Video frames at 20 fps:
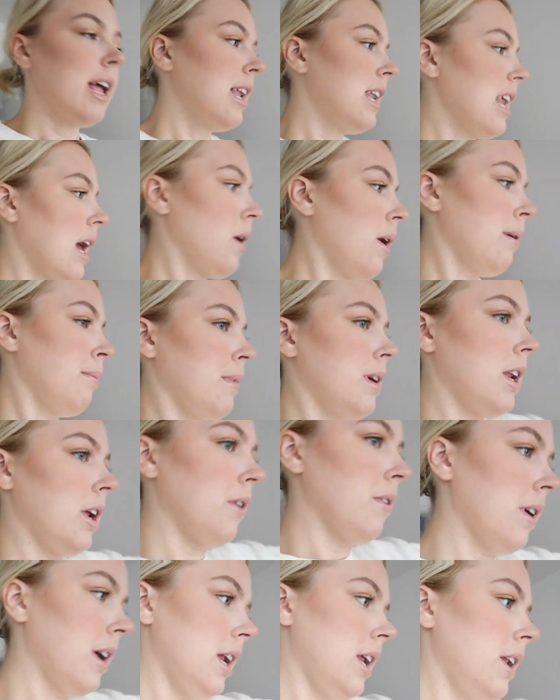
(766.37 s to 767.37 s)
now I'm getting
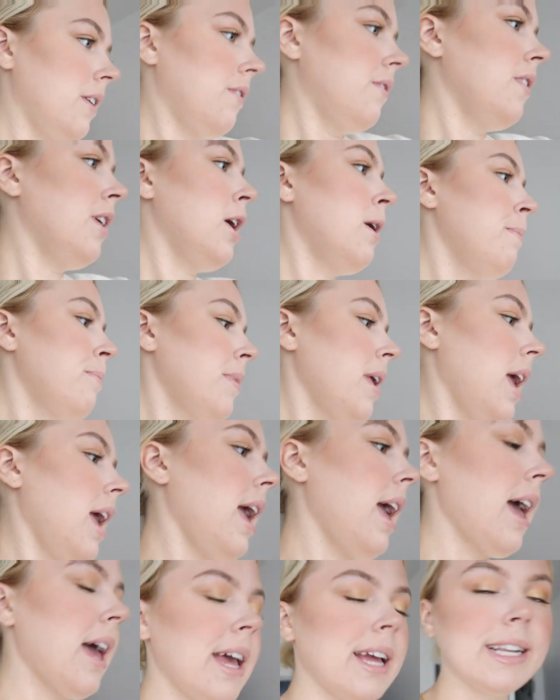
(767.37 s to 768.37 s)
ready to film
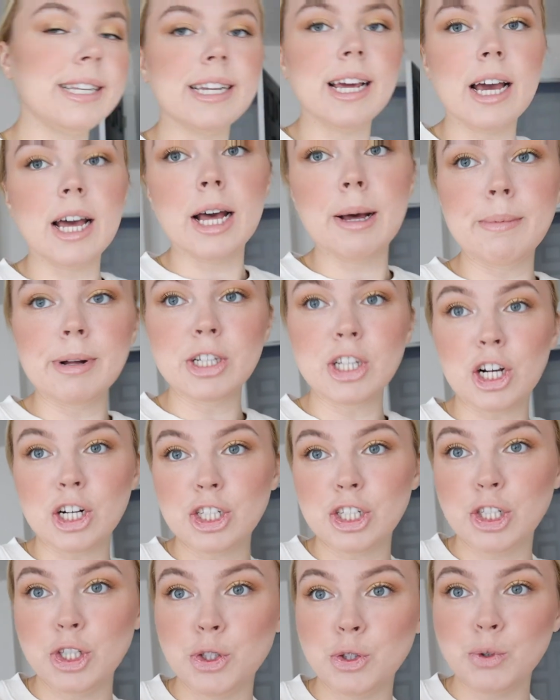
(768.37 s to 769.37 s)
and um, I'll talk
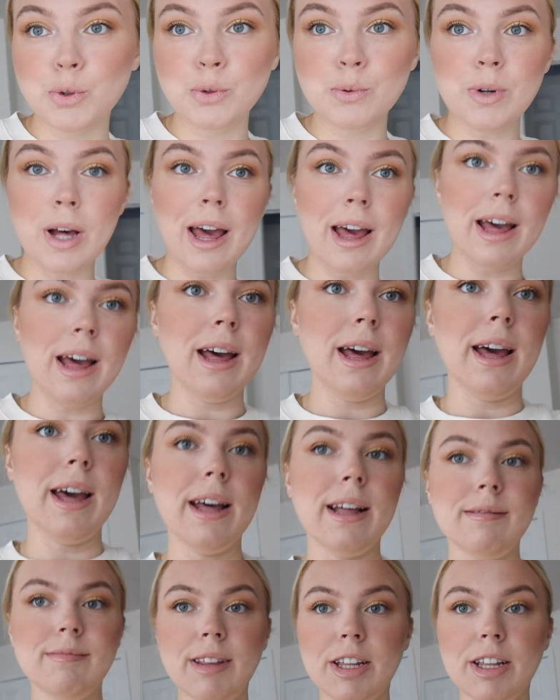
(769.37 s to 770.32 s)
to you uh,